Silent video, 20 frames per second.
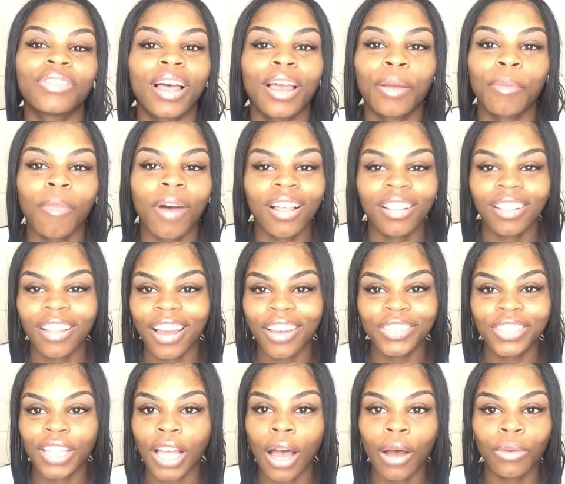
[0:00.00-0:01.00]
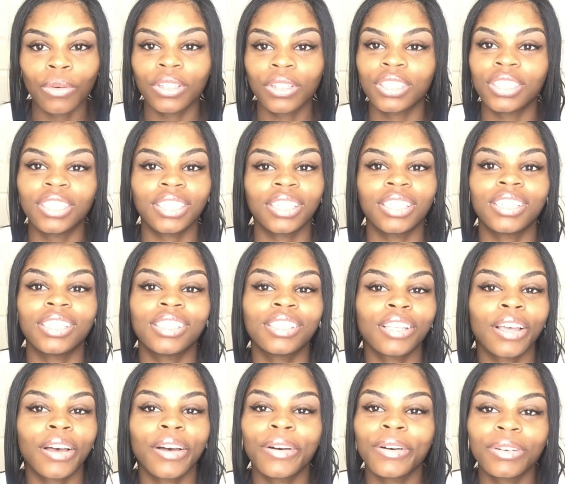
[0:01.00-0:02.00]
Like, my lifestyle was just
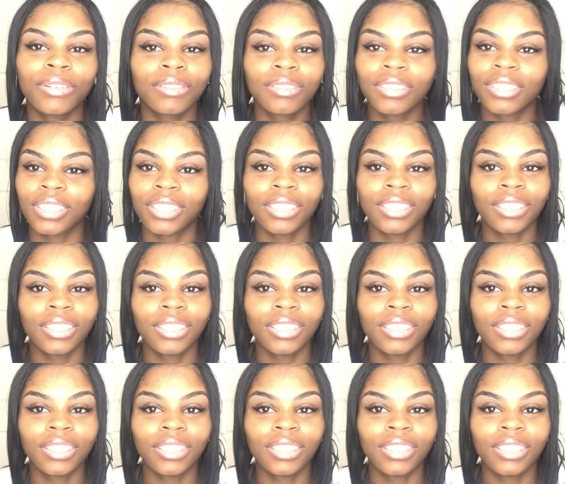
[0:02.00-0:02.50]
so